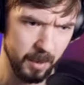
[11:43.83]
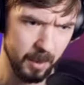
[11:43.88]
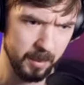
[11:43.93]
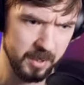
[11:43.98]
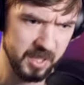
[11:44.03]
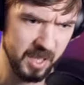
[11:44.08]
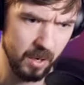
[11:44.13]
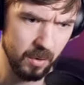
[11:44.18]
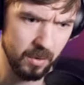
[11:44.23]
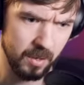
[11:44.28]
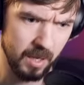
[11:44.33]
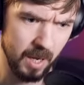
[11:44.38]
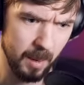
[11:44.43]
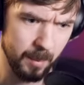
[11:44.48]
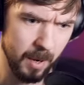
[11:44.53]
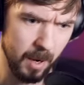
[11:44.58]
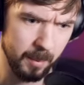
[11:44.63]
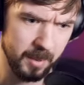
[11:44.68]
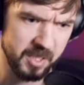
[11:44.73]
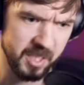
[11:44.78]
I'm almost out.
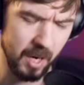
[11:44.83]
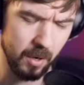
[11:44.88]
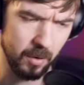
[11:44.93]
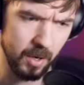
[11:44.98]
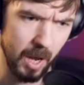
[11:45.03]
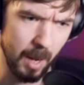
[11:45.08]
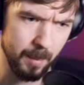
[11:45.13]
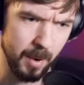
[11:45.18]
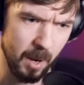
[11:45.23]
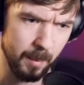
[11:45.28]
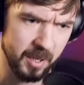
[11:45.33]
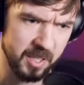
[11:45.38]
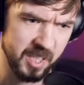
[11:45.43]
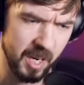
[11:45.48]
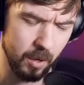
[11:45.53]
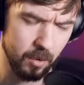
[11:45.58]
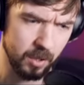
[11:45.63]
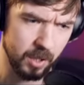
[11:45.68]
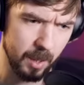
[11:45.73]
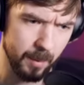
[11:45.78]
I'm almost out. I'm almost
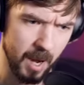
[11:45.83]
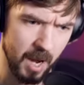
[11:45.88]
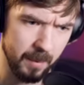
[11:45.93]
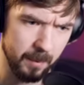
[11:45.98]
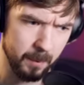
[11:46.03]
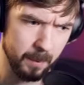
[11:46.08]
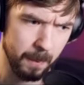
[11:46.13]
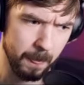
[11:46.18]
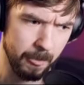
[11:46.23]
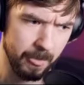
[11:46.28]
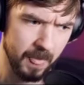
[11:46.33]
out. Come on.